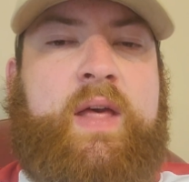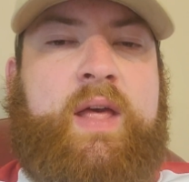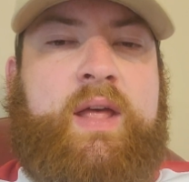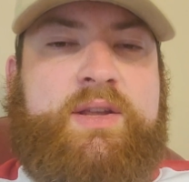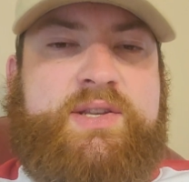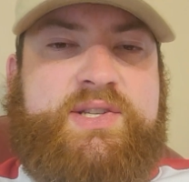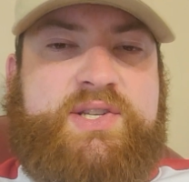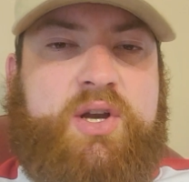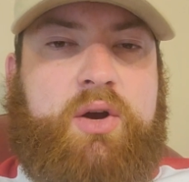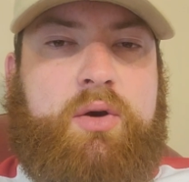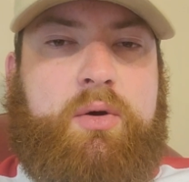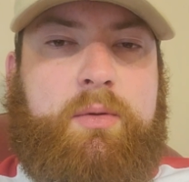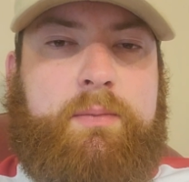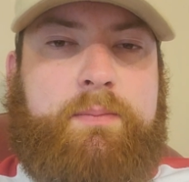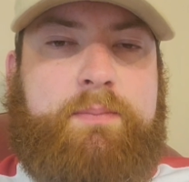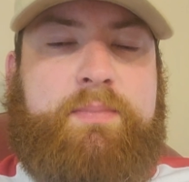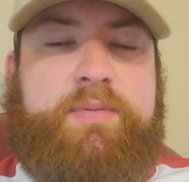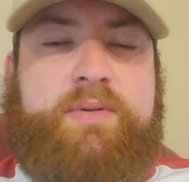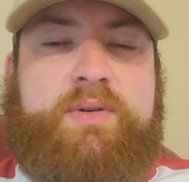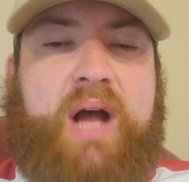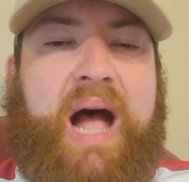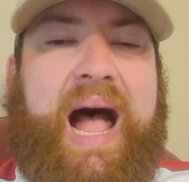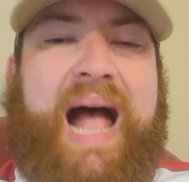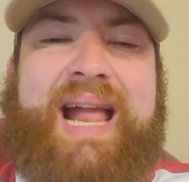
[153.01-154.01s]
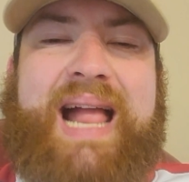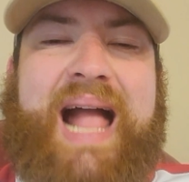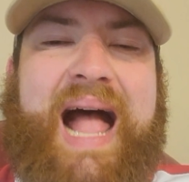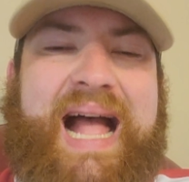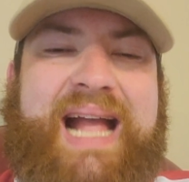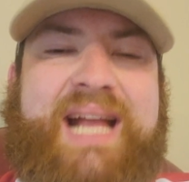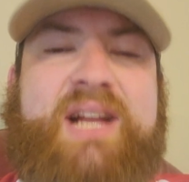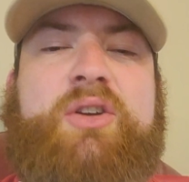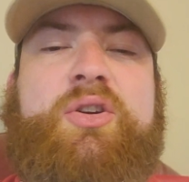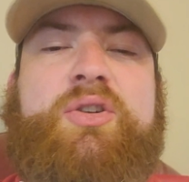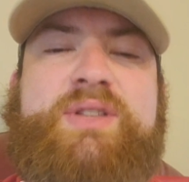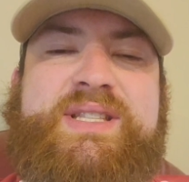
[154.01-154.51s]
So
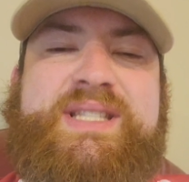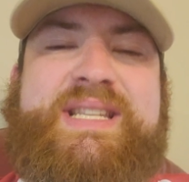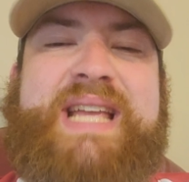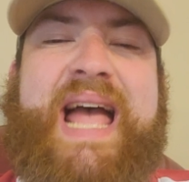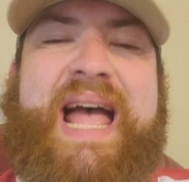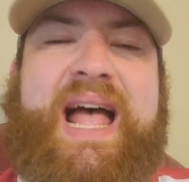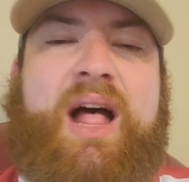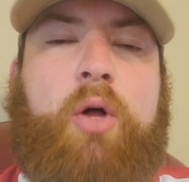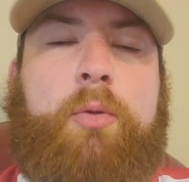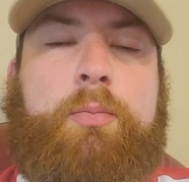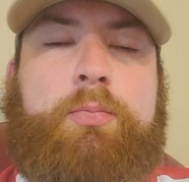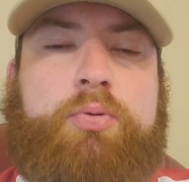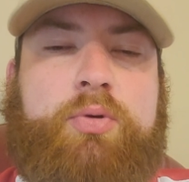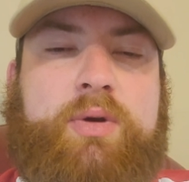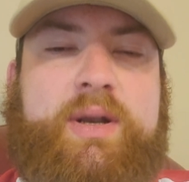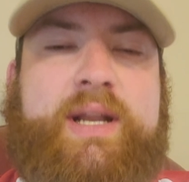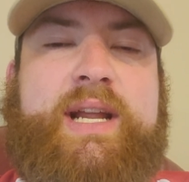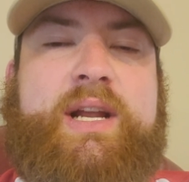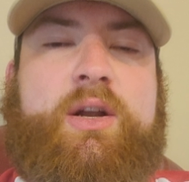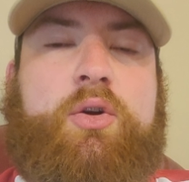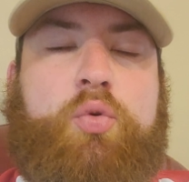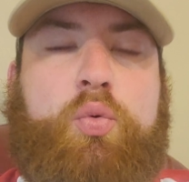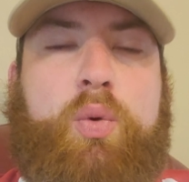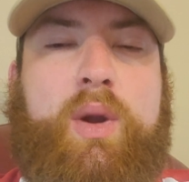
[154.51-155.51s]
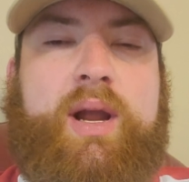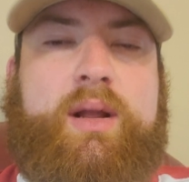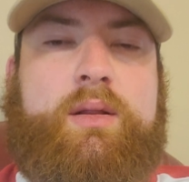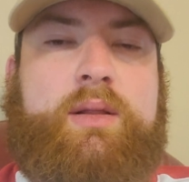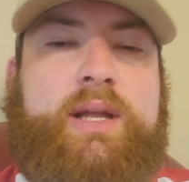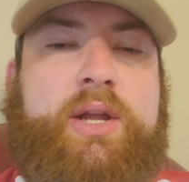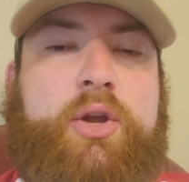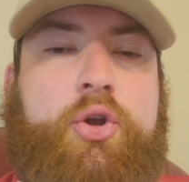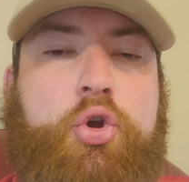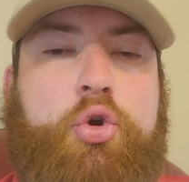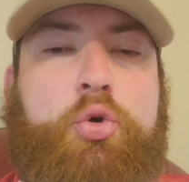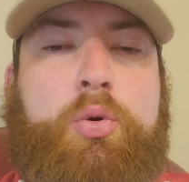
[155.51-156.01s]
I could tell pretty
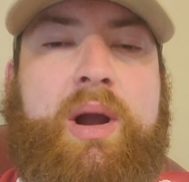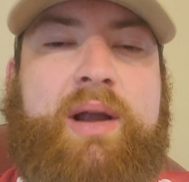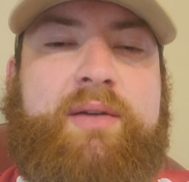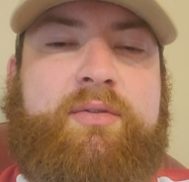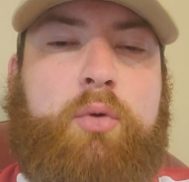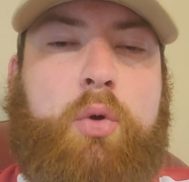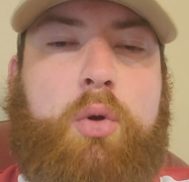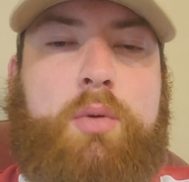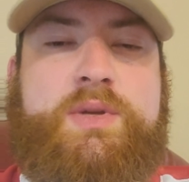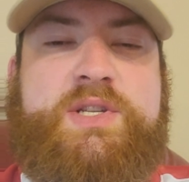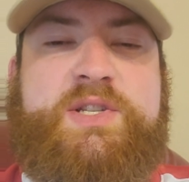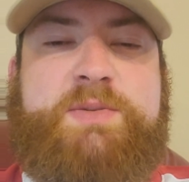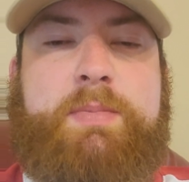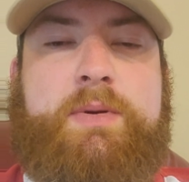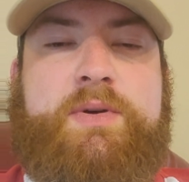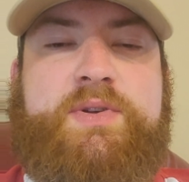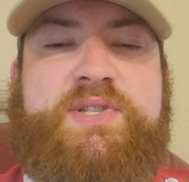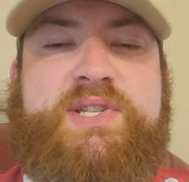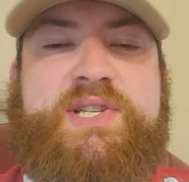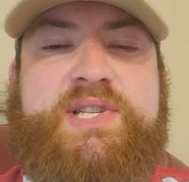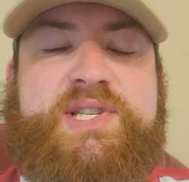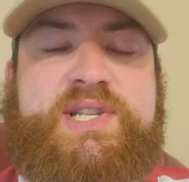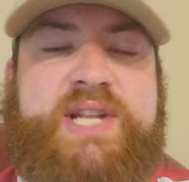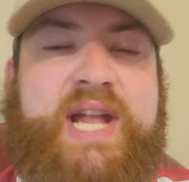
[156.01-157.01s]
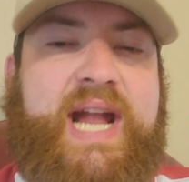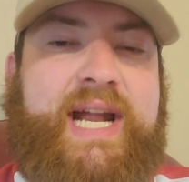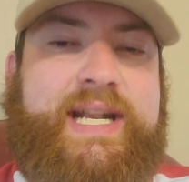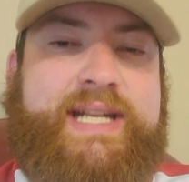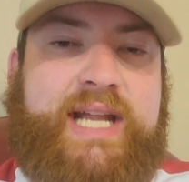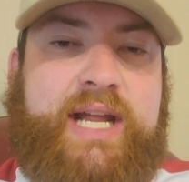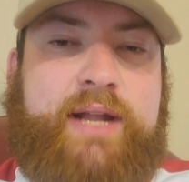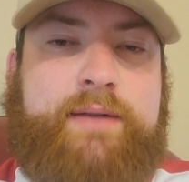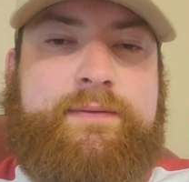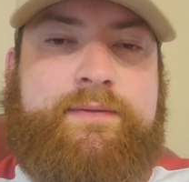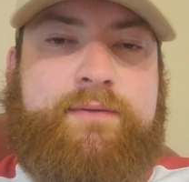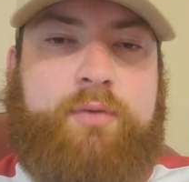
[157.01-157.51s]
quickly who everyone was supposed to stand
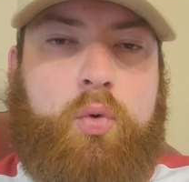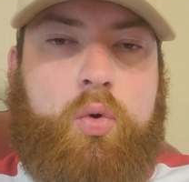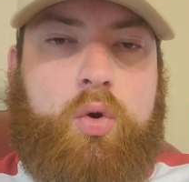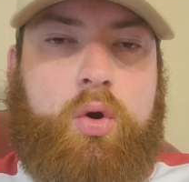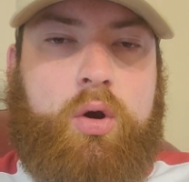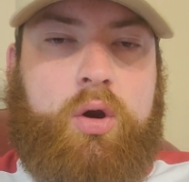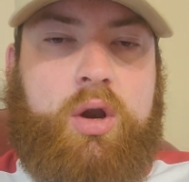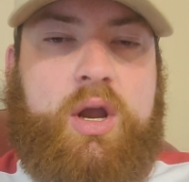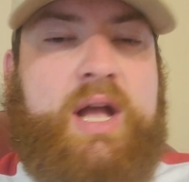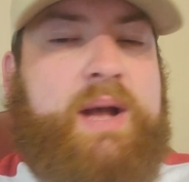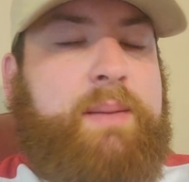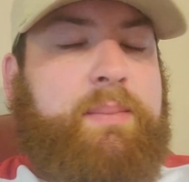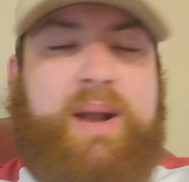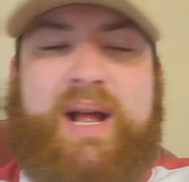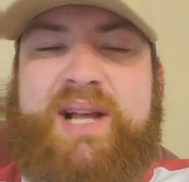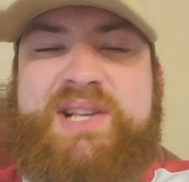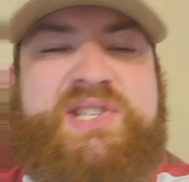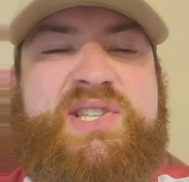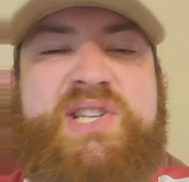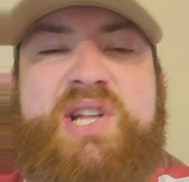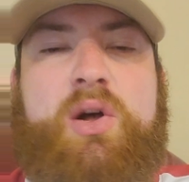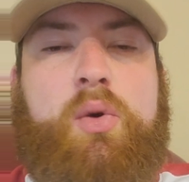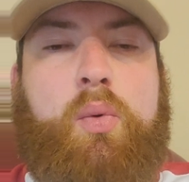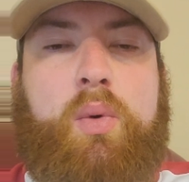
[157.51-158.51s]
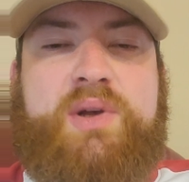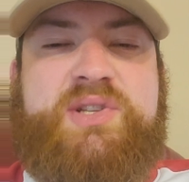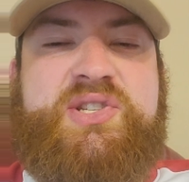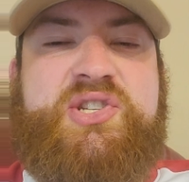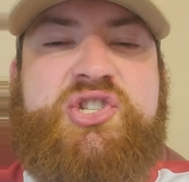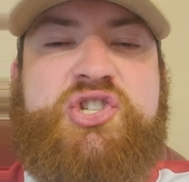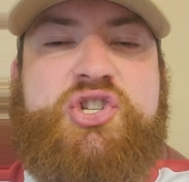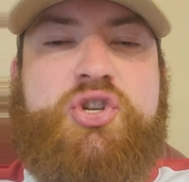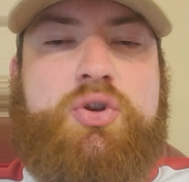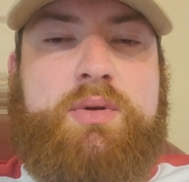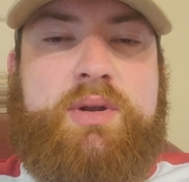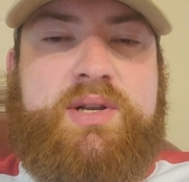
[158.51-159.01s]
in for, but I still
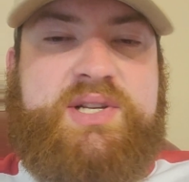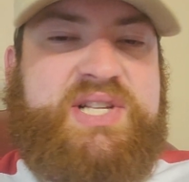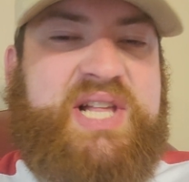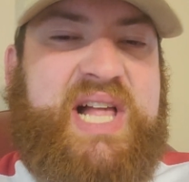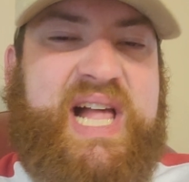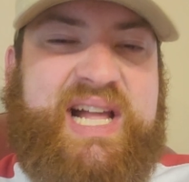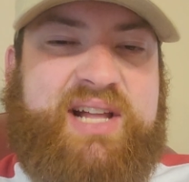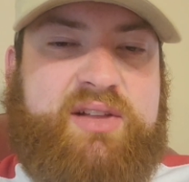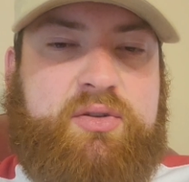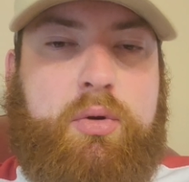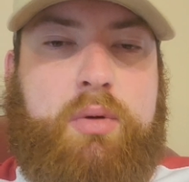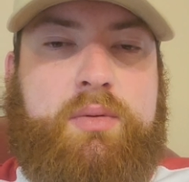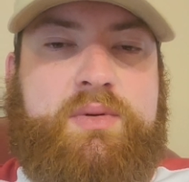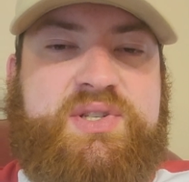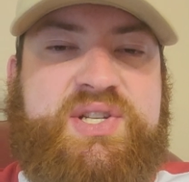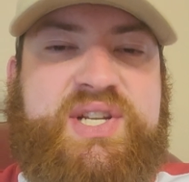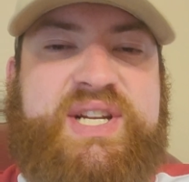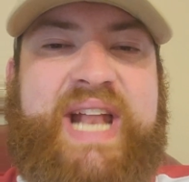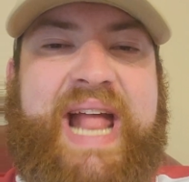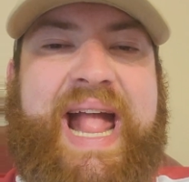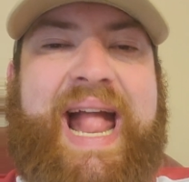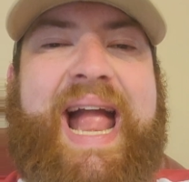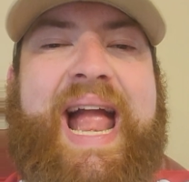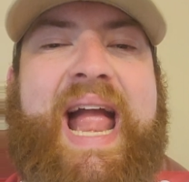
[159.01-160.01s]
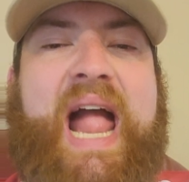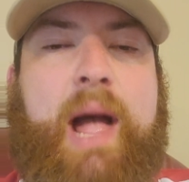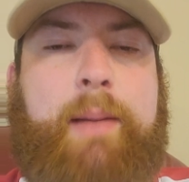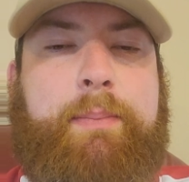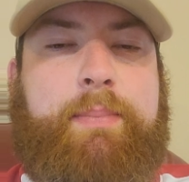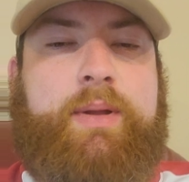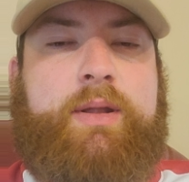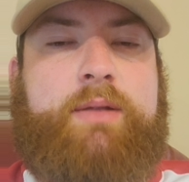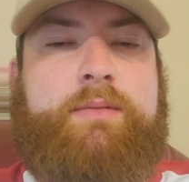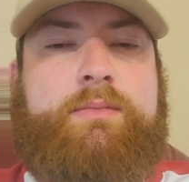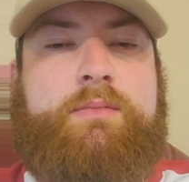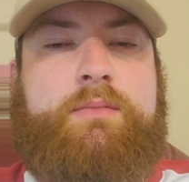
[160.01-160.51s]
wasn't sure exactly what was going to
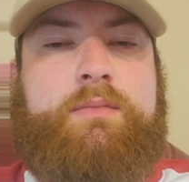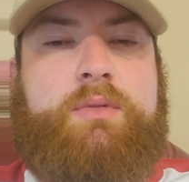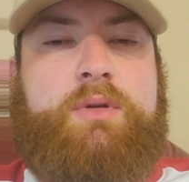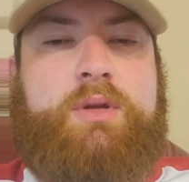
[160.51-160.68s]
happen.